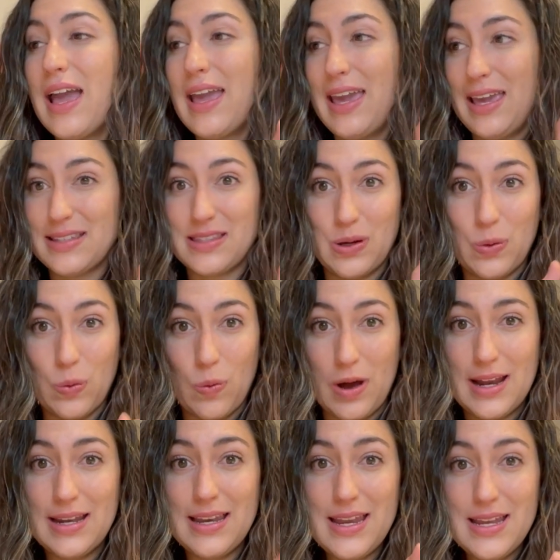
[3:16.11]
is the
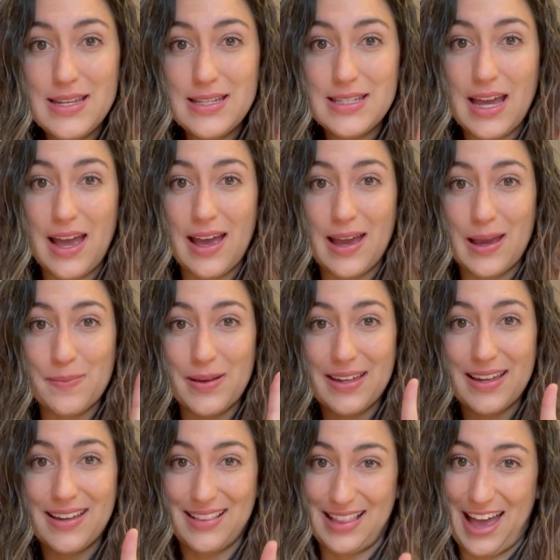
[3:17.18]
one-time
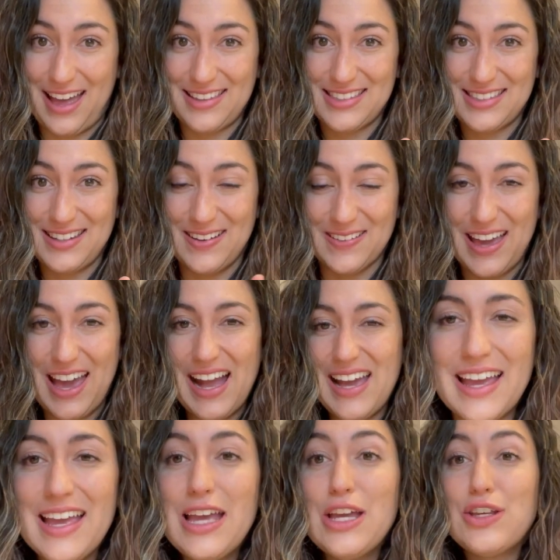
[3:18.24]
class, okay?